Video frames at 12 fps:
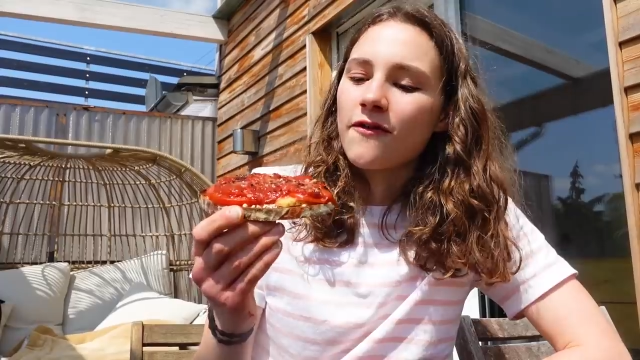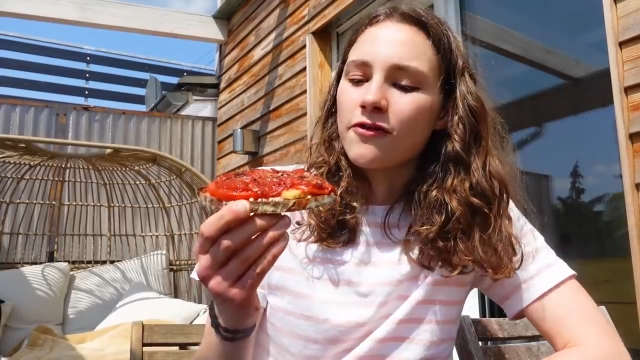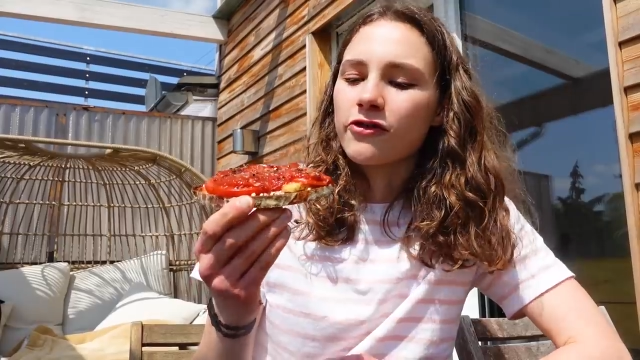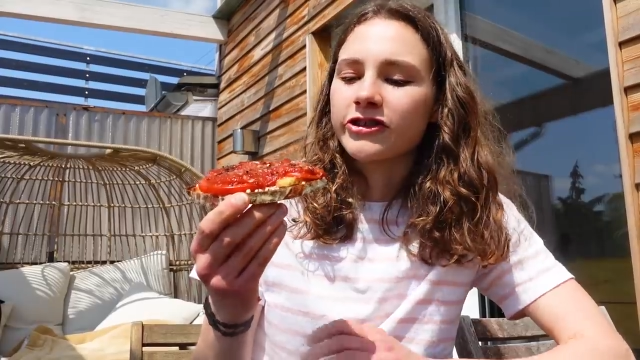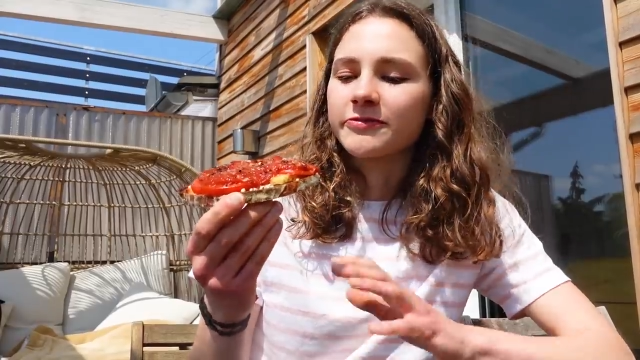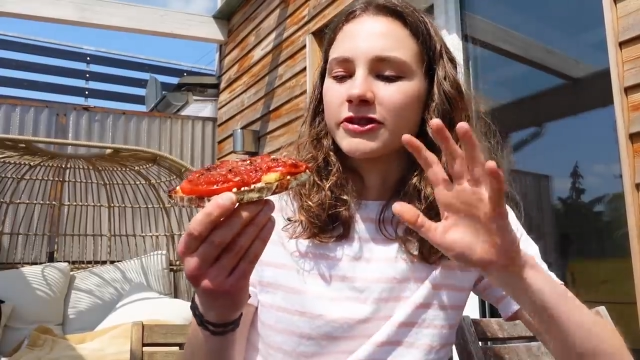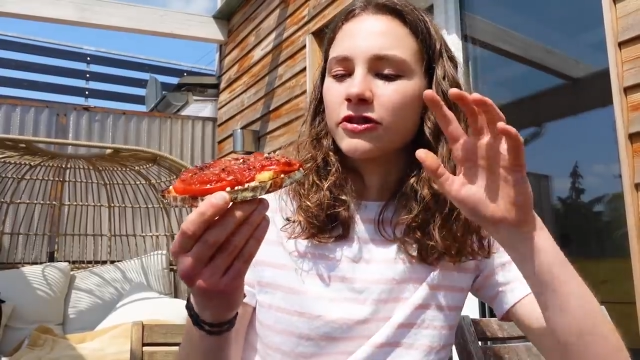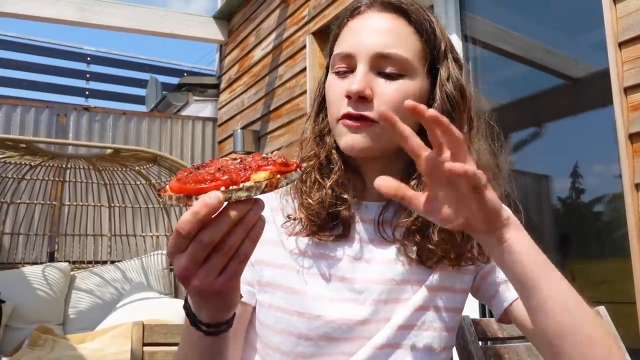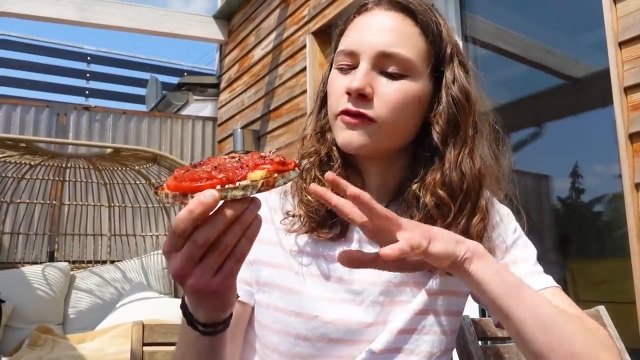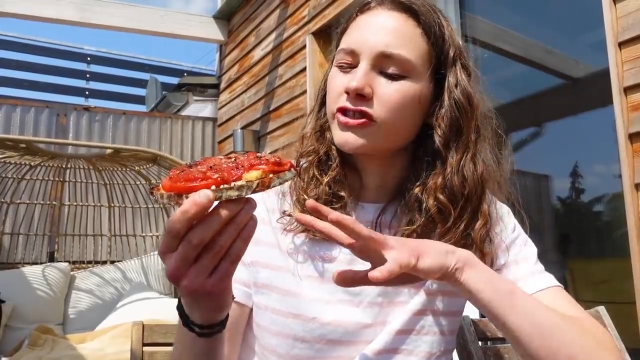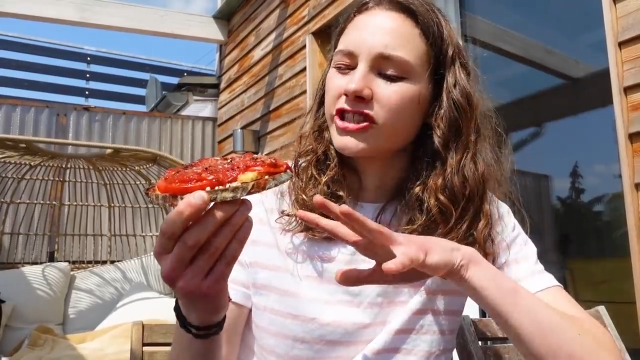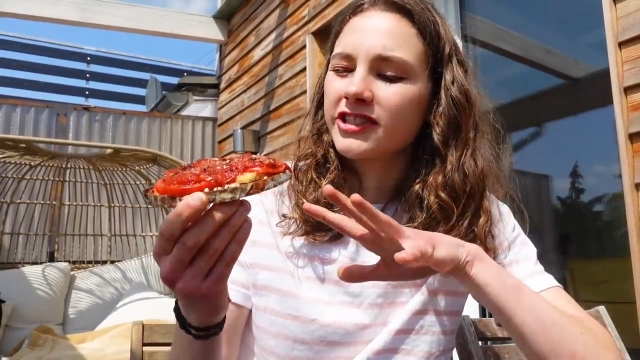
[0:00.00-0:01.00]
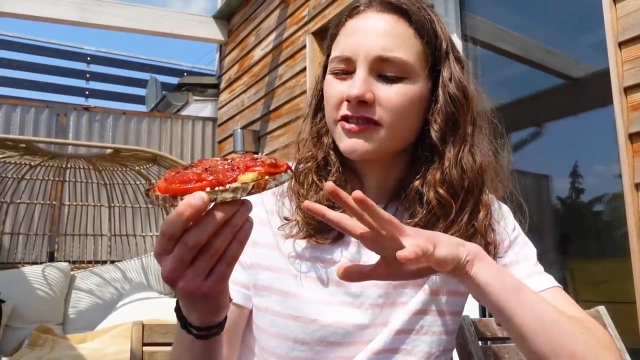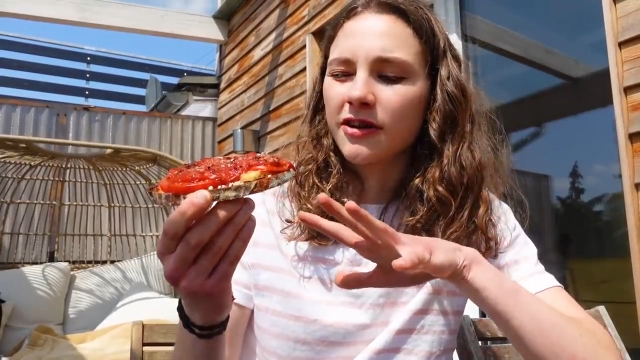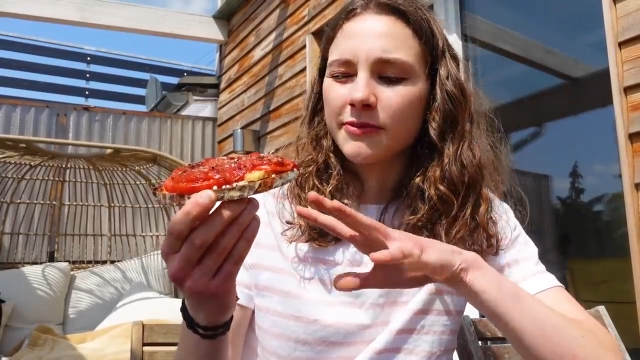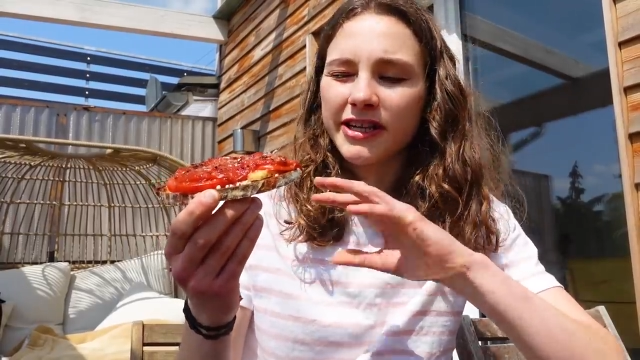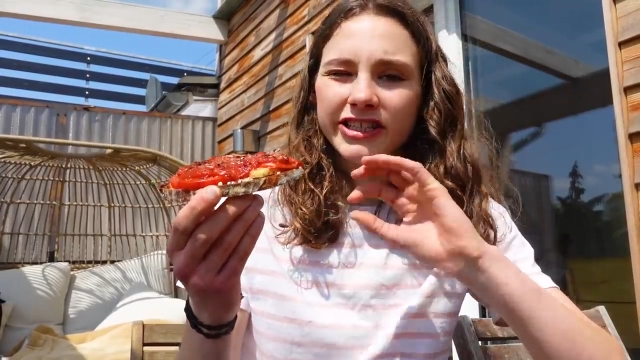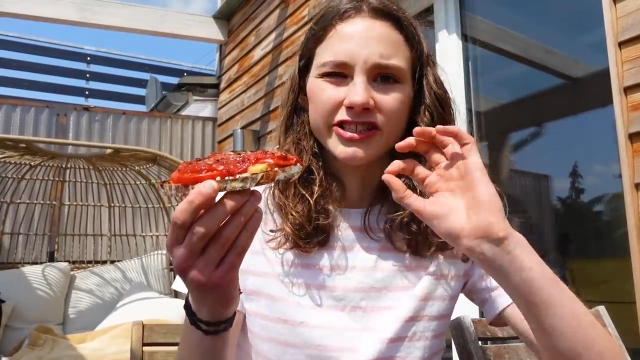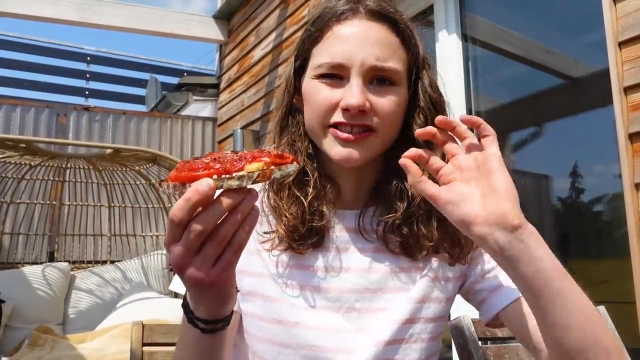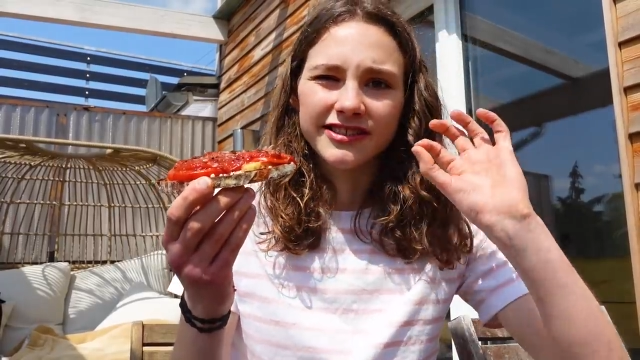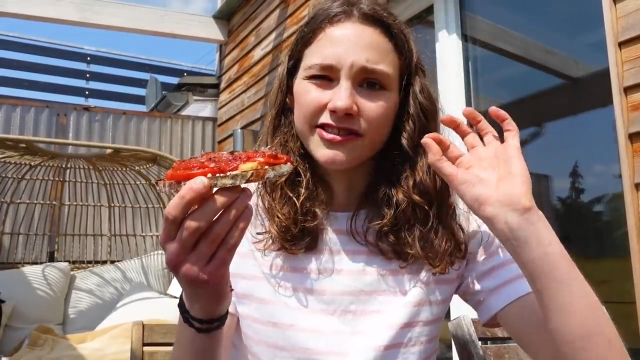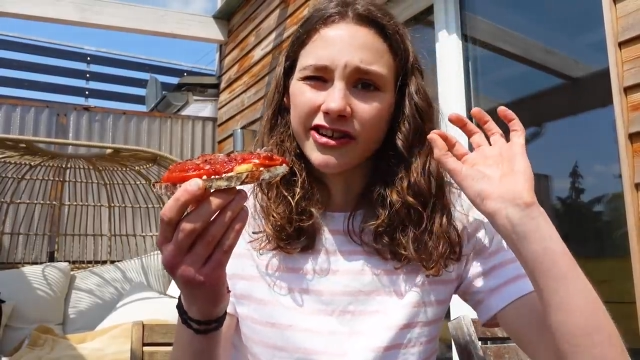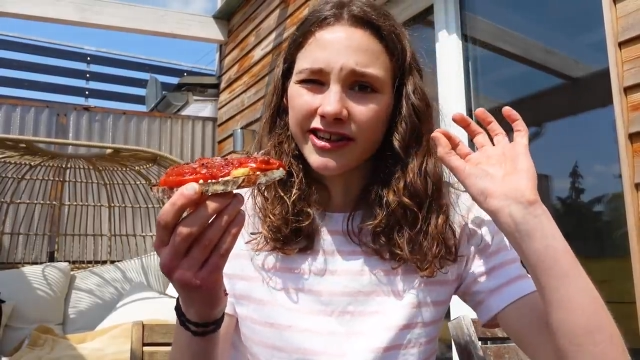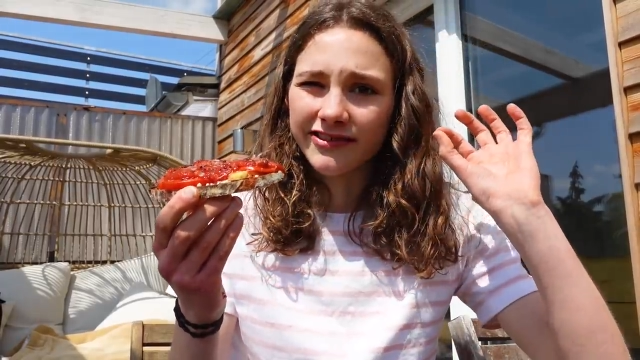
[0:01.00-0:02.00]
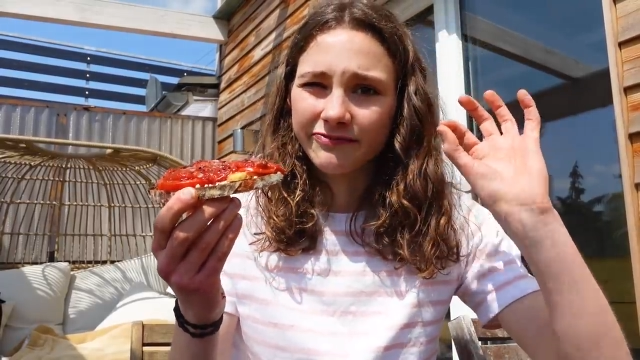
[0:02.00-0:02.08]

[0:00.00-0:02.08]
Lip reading: Of course, my tofu cheese combination is not